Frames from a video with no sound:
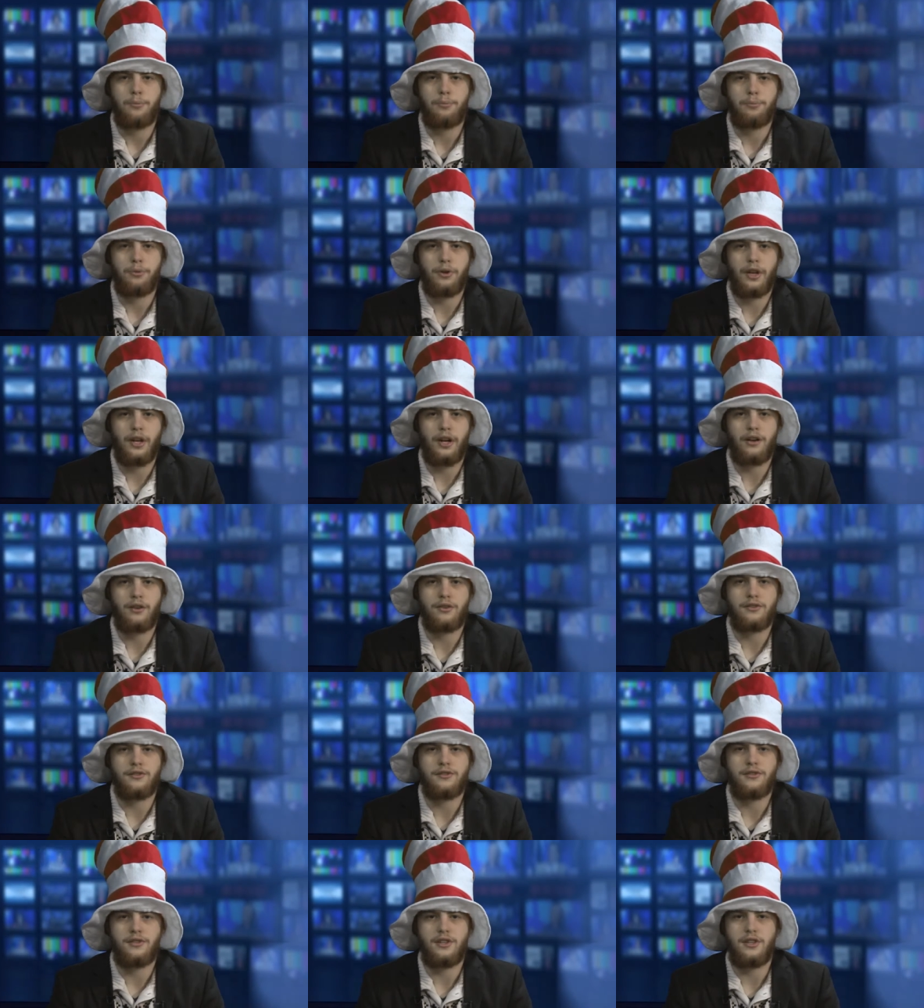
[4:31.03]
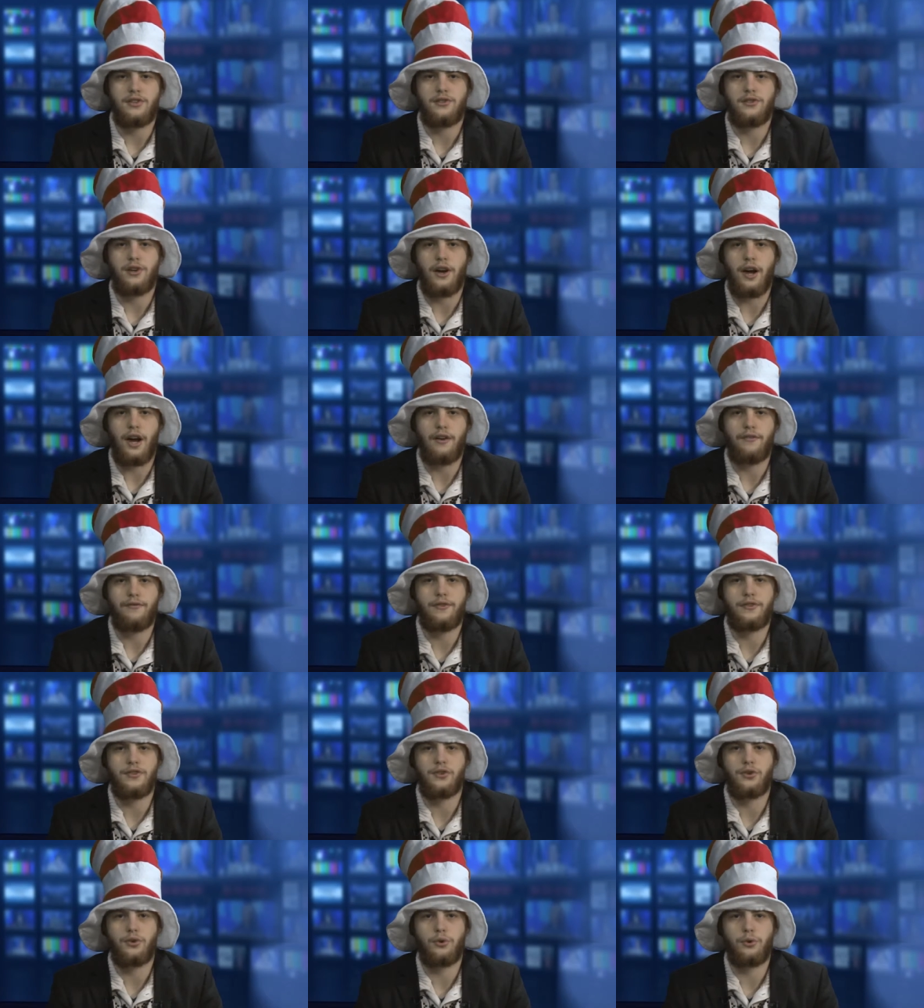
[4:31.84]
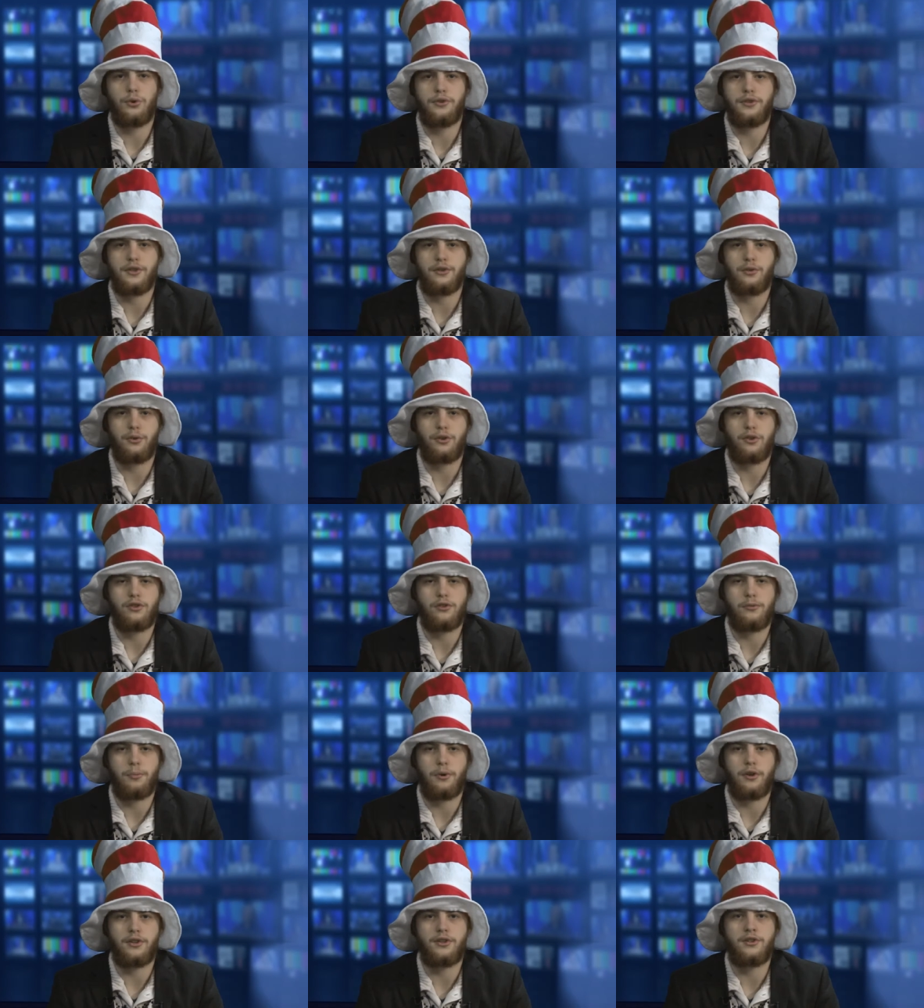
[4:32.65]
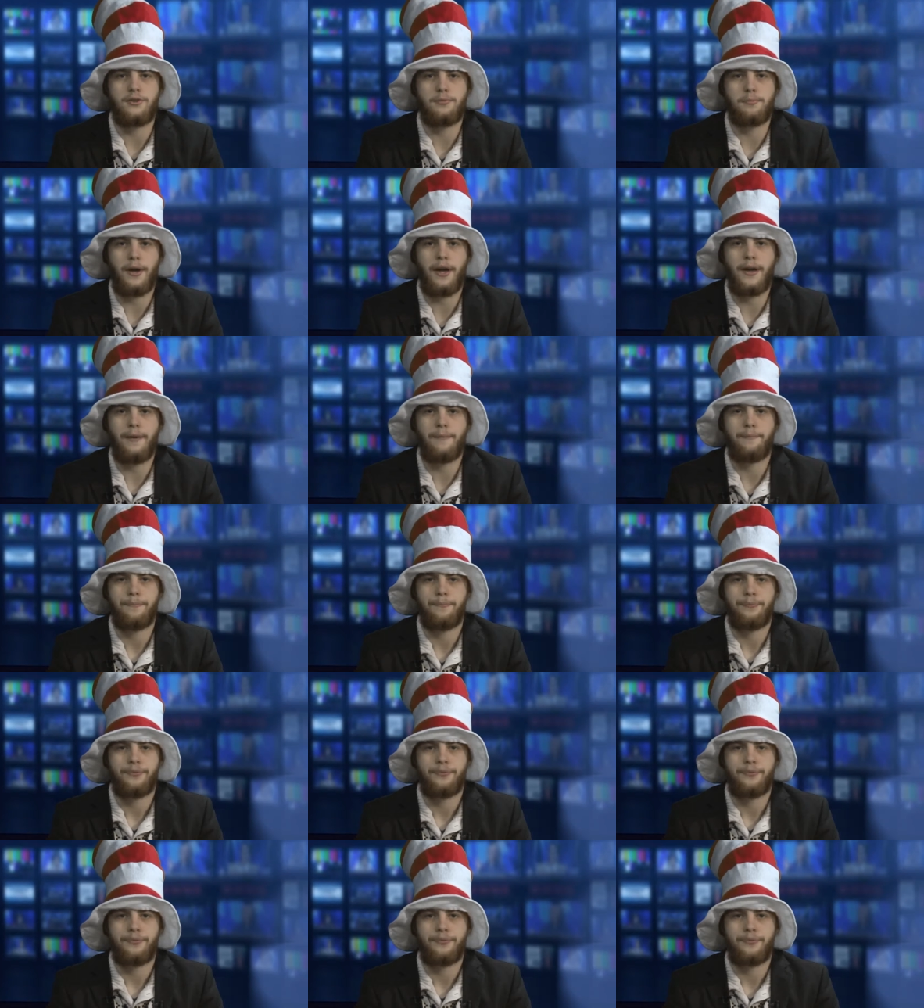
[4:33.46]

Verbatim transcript: Players need to have physicals in order to participate.